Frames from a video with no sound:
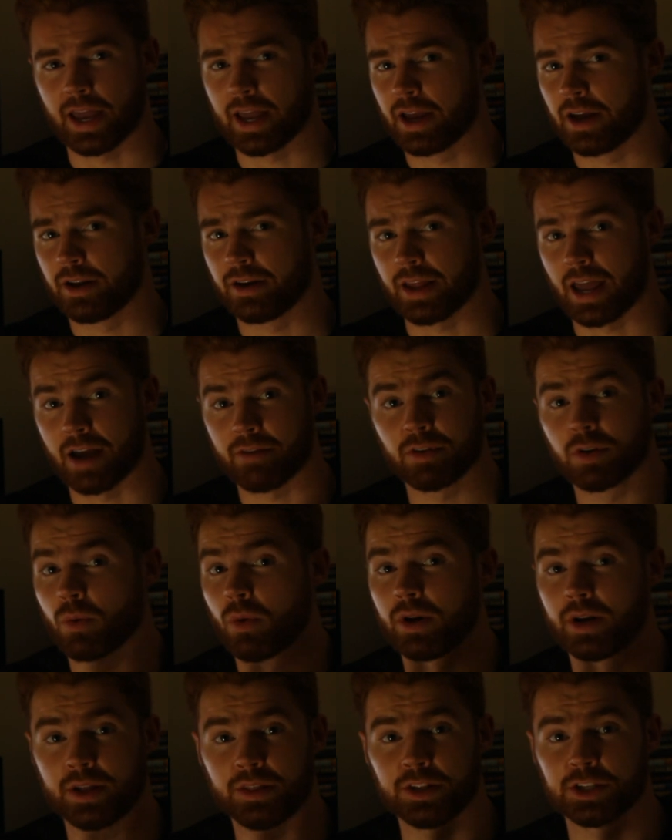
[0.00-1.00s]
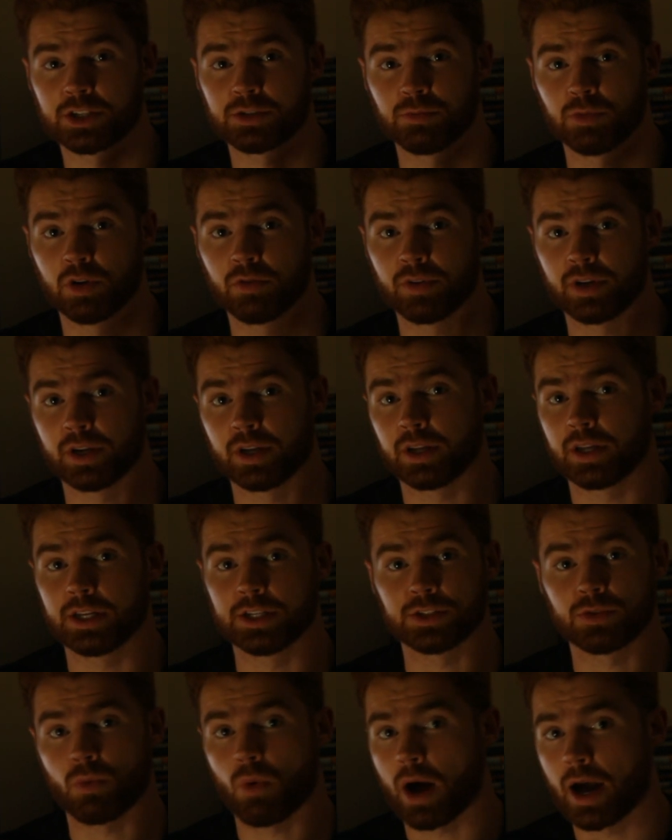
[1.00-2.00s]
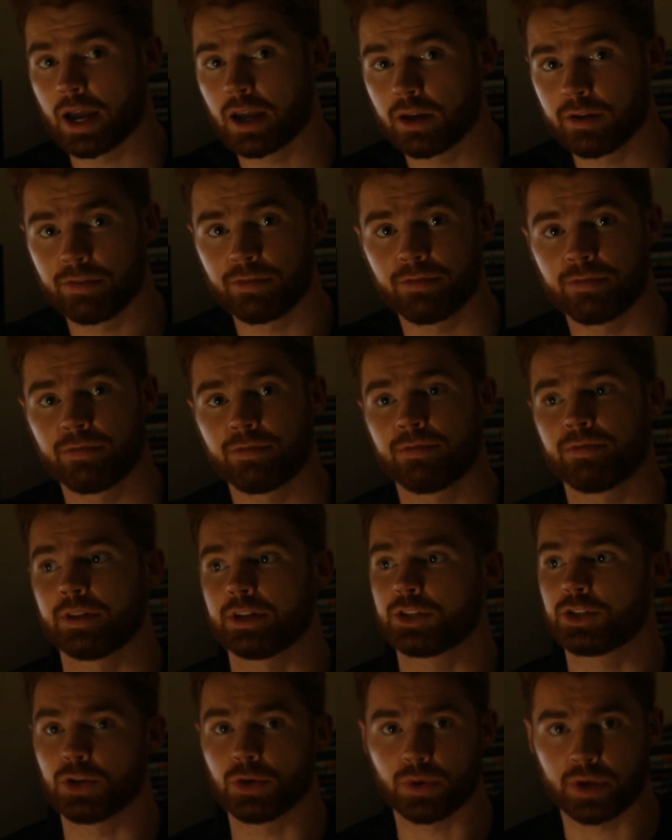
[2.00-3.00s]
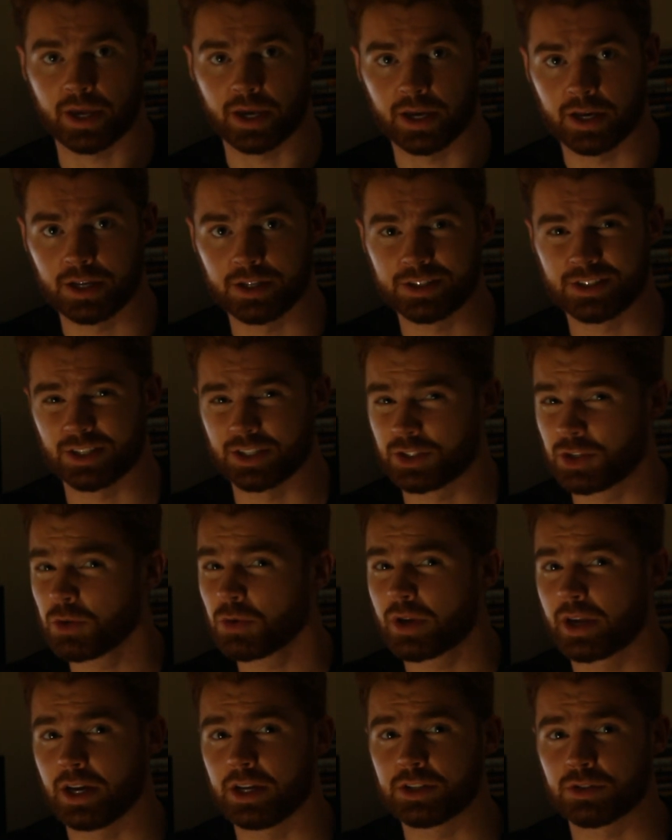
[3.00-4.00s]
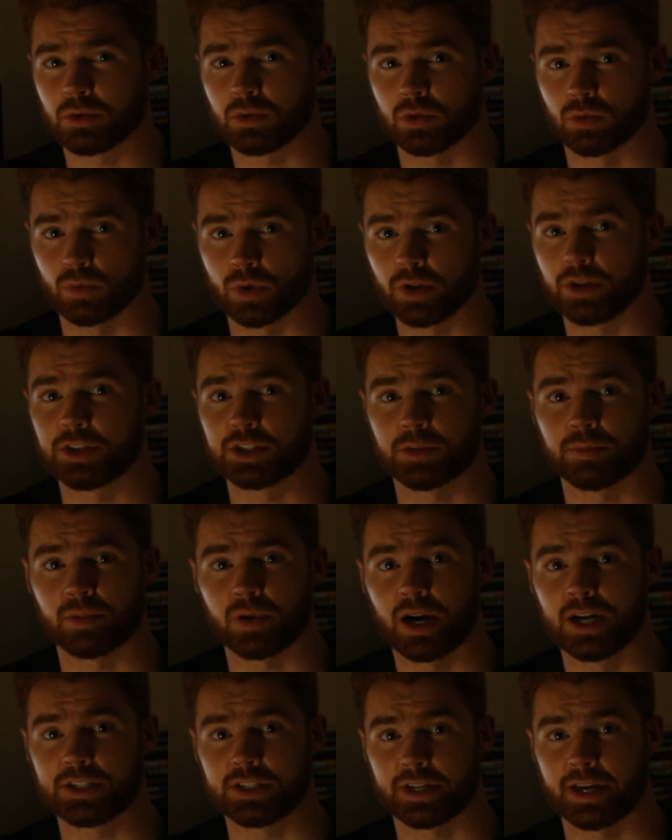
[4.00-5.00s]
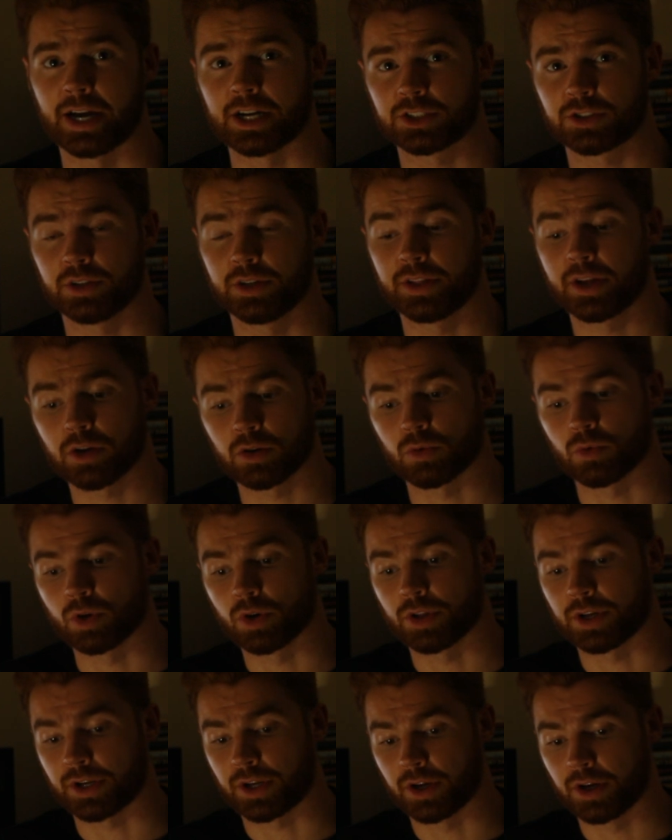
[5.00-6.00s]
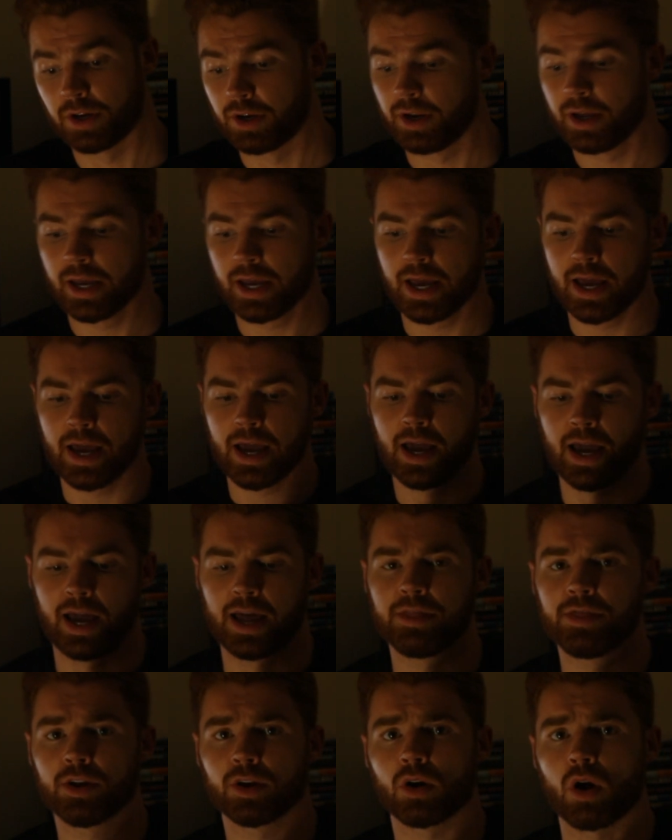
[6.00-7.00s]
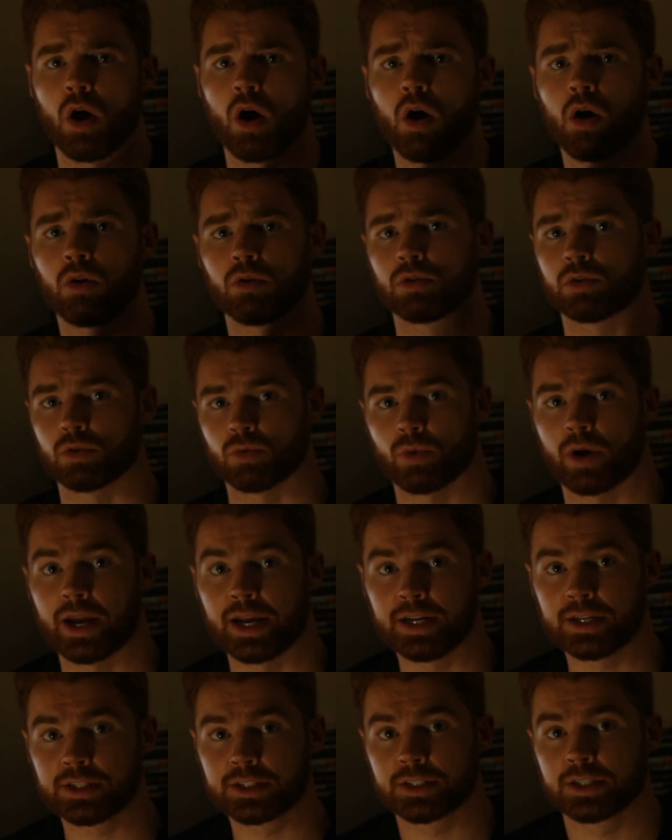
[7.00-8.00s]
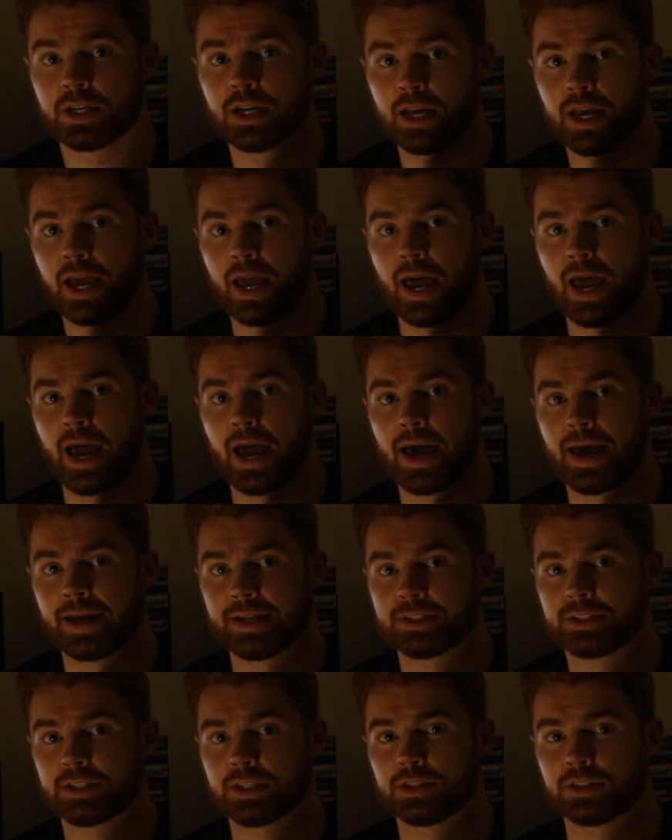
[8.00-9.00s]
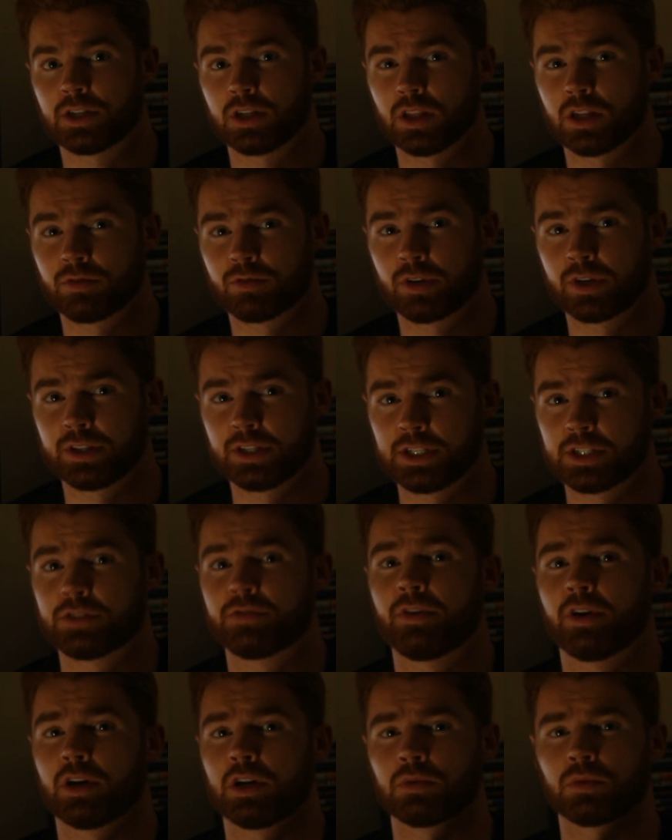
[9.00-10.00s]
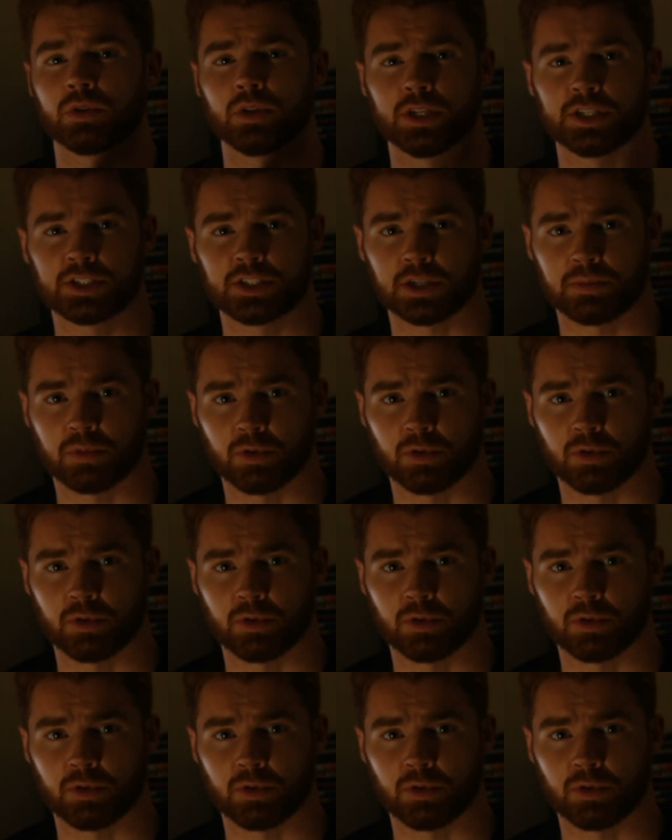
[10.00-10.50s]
and everyone in this movie, his wife, the two kids were really surprising actually. They were really good, and they're all great at delivering these very realistic